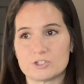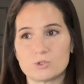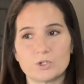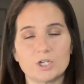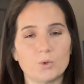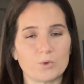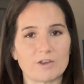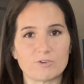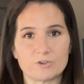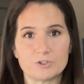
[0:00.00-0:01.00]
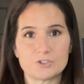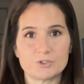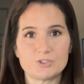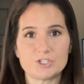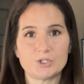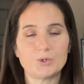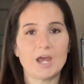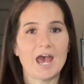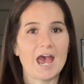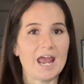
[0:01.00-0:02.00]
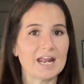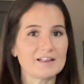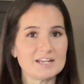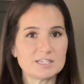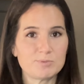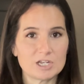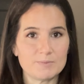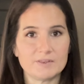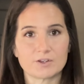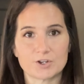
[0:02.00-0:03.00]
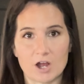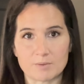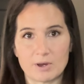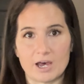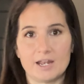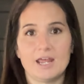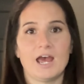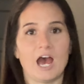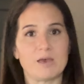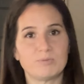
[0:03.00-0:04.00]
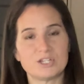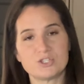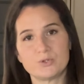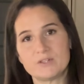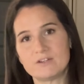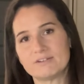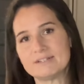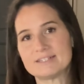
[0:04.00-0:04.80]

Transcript: store, whatever suits you. And I like to put them in the crock pot. I put 2 in there at a